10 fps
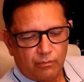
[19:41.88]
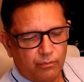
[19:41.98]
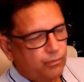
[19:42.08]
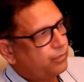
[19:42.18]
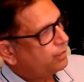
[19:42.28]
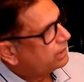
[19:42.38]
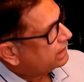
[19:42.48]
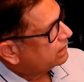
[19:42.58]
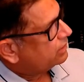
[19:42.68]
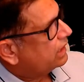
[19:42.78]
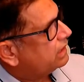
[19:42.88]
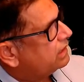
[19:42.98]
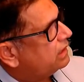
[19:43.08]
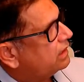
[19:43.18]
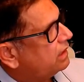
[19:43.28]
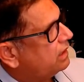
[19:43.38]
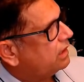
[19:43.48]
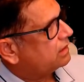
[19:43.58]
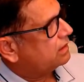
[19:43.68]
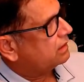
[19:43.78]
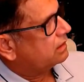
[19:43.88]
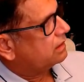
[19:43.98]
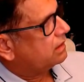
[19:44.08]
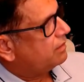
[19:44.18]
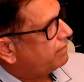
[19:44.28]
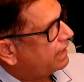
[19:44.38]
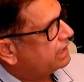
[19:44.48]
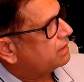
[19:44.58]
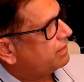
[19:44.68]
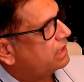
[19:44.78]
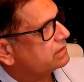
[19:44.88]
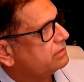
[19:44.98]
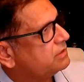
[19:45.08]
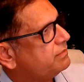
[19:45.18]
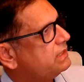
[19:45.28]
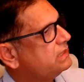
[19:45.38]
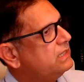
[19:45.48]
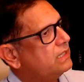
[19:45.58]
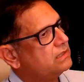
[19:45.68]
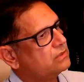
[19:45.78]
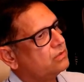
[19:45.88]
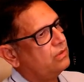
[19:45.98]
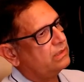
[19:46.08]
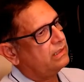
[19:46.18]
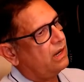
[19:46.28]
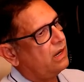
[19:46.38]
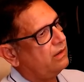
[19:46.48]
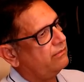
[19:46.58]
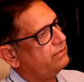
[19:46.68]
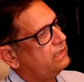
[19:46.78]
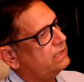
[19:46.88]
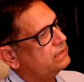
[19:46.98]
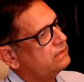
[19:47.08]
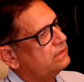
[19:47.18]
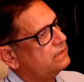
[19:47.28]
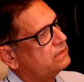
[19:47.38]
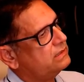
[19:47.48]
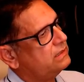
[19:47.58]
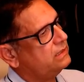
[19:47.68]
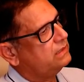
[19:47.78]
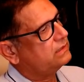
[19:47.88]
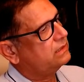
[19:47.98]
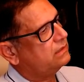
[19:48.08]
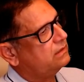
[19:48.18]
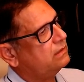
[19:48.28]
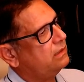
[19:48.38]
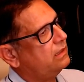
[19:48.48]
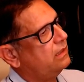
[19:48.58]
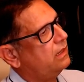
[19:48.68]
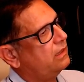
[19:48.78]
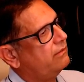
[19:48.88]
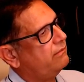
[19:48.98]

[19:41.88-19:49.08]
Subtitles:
putting together or combining parts of speech, that is called Nahv. That is this stage, Nahv.